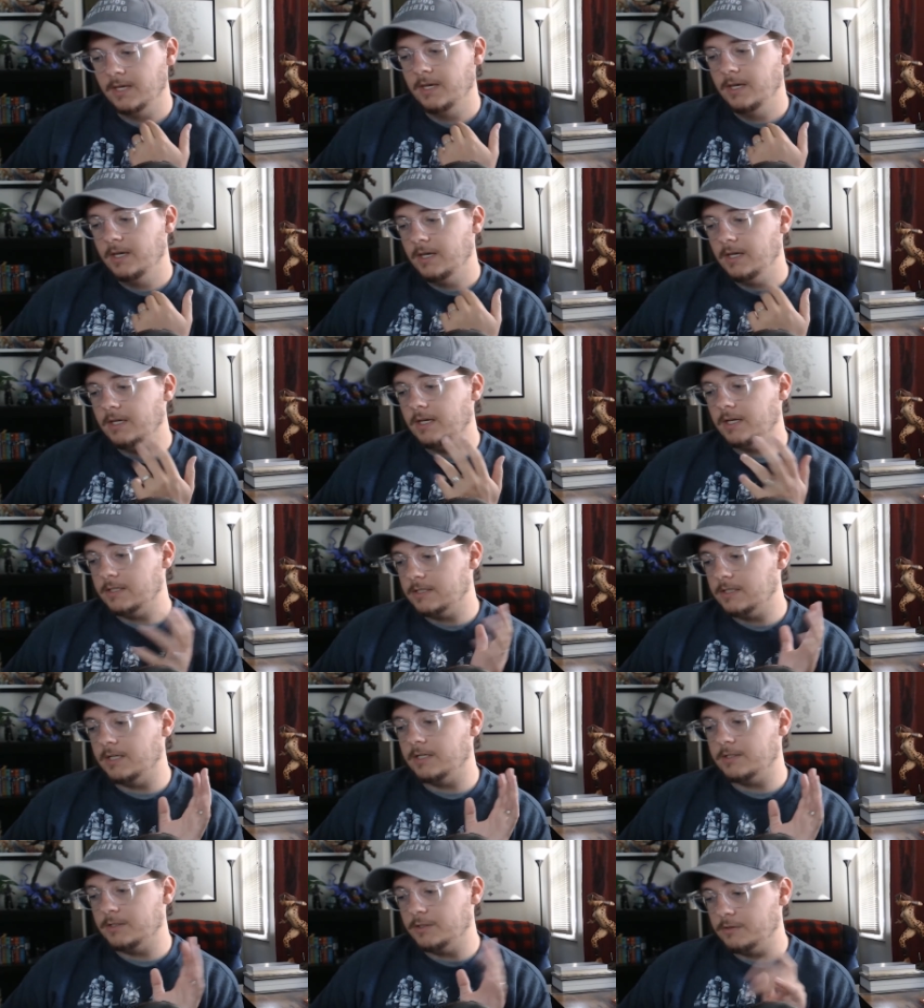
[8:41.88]
yes
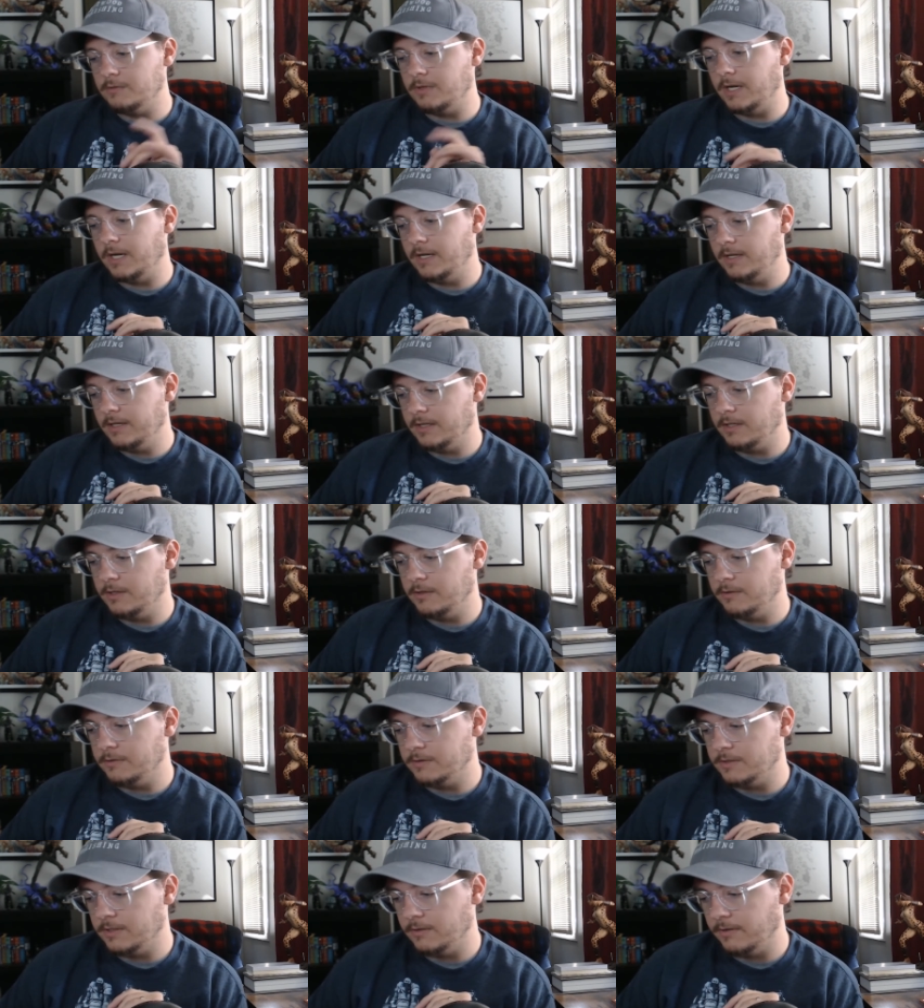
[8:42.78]
yes you're right
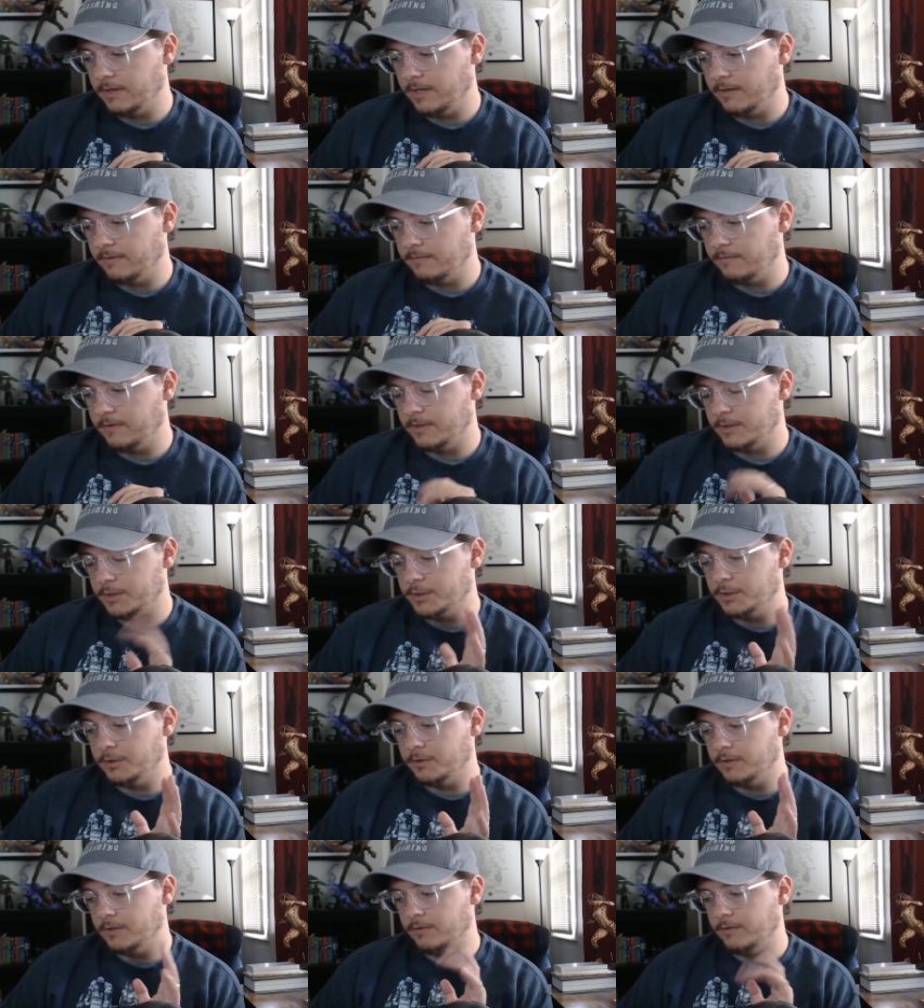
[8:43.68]
accused the grand
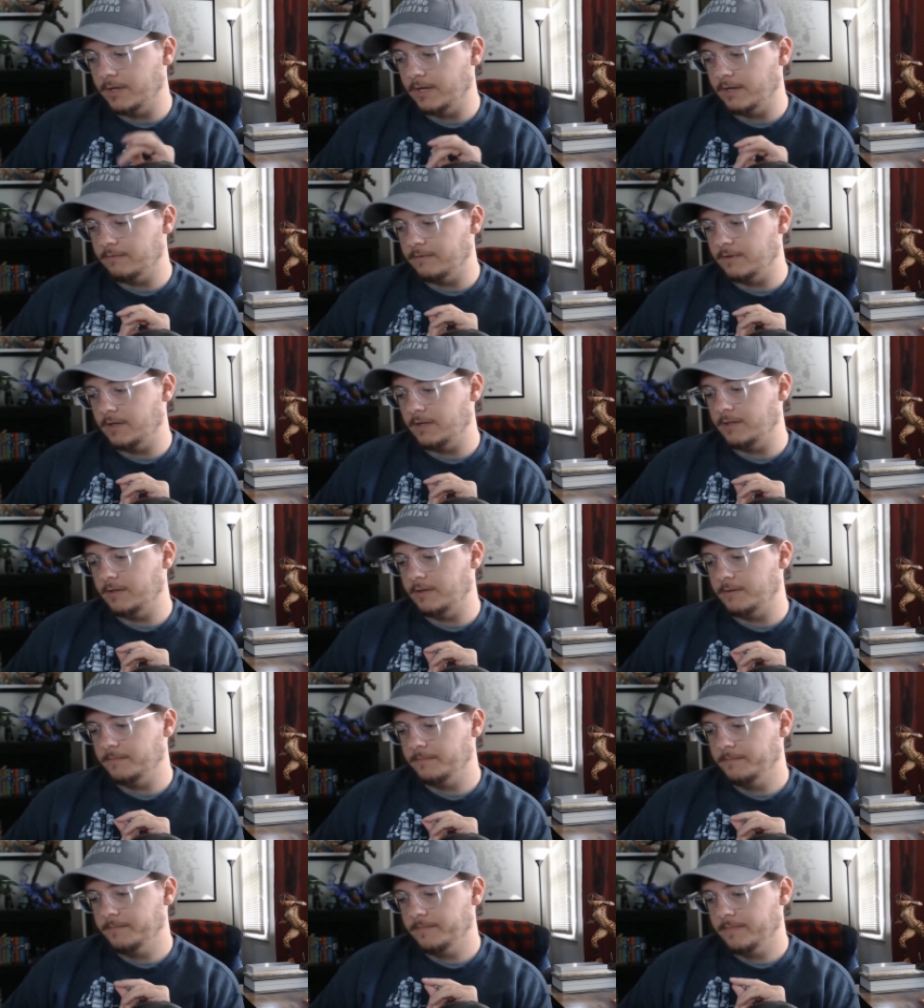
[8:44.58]
assured the grandfather